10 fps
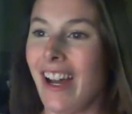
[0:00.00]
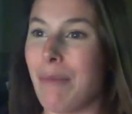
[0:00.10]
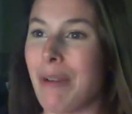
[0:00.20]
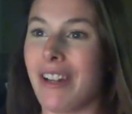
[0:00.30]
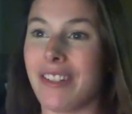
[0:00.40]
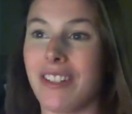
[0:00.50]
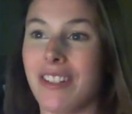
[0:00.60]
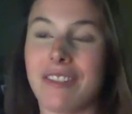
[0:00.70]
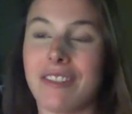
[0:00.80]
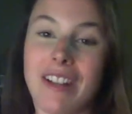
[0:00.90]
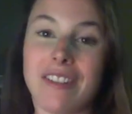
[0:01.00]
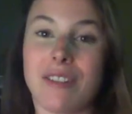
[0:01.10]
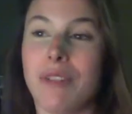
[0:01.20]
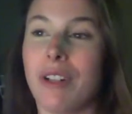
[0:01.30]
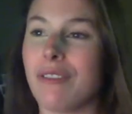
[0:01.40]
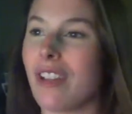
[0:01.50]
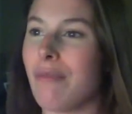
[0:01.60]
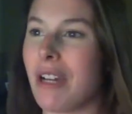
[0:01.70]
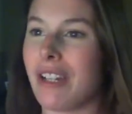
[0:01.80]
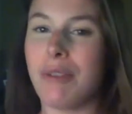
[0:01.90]
I also wrote down some notes
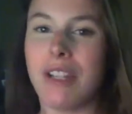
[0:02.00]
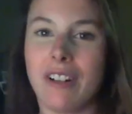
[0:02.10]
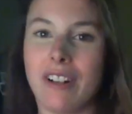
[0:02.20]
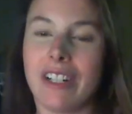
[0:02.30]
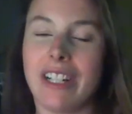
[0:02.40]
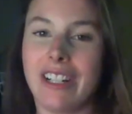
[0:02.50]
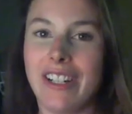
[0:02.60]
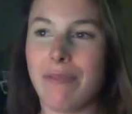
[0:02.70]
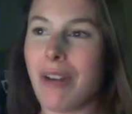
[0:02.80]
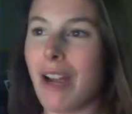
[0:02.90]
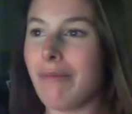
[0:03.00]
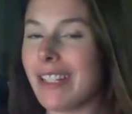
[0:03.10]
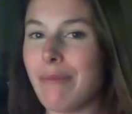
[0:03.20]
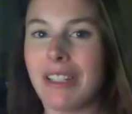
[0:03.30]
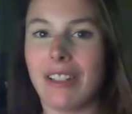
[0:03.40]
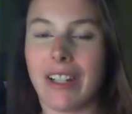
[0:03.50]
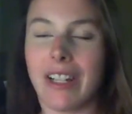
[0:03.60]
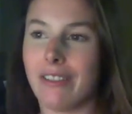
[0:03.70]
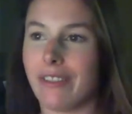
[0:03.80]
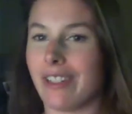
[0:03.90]
on my computer over here. You probably see me
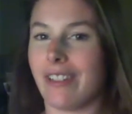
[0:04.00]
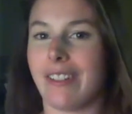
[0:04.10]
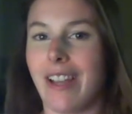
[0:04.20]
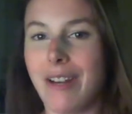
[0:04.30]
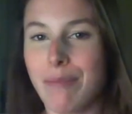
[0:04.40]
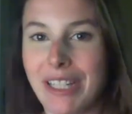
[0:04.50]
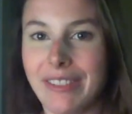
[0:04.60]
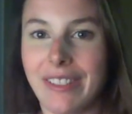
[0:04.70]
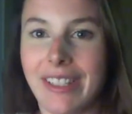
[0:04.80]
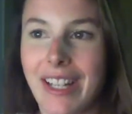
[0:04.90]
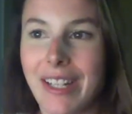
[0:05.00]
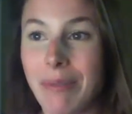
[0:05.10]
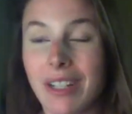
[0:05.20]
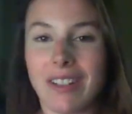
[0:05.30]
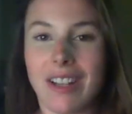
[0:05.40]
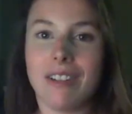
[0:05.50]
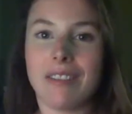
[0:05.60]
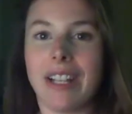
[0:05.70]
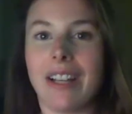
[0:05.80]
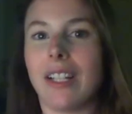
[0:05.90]
looking over to the side a bit, and that's because I
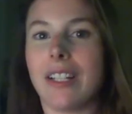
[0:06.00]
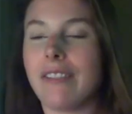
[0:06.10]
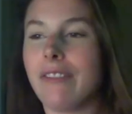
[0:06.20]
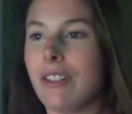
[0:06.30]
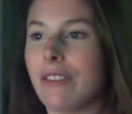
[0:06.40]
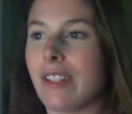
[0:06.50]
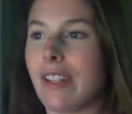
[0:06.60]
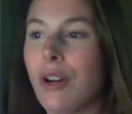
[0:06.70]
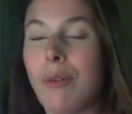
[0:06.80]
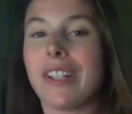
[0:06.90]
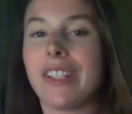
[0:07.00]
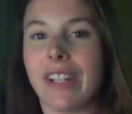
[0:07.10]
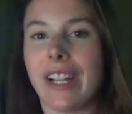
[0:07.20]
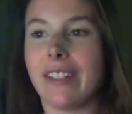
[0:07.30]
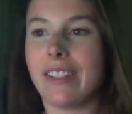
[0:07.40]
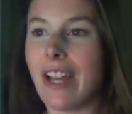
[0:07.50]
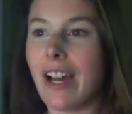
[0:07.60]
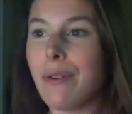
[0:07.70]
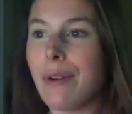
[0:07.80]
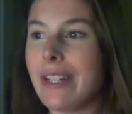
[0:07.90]
wrote down lots of notes. I don't want to forget to
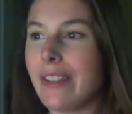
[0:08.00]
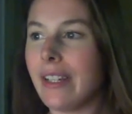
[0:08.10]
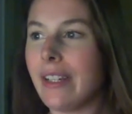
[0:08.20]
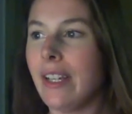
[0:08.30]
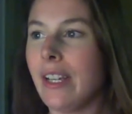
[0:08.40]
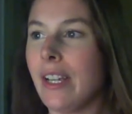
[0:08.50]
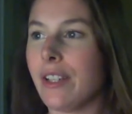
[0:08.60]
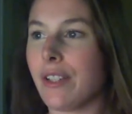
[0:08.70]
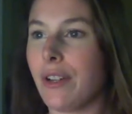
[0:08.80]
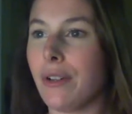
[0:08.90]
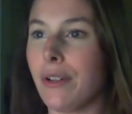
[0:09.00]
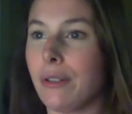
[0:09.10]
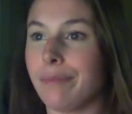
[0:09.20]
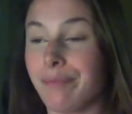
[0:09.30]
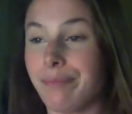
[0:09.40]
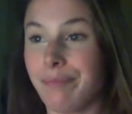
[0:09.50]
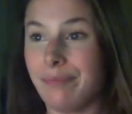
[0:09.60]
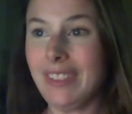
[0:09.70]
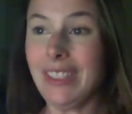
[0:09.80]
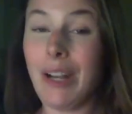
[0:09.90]
tell you anything. So
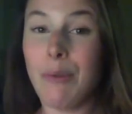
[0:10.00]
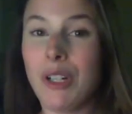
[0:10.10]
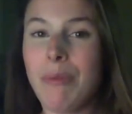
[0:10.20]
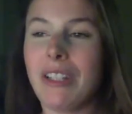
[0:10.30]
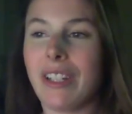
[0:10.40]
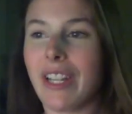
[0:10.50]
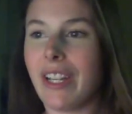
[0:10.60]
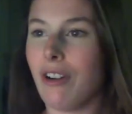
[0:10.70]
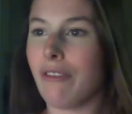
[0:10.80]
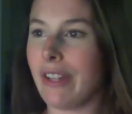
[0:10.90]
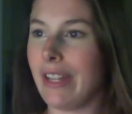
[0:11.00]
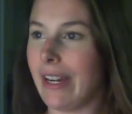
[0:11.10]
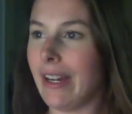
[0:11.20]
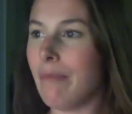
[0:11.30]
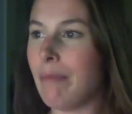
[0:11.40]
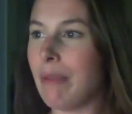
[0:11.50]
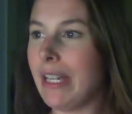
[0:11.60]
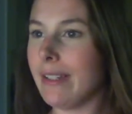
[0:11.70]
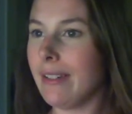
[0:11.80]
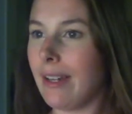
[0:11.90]
I will be looking over there a bit.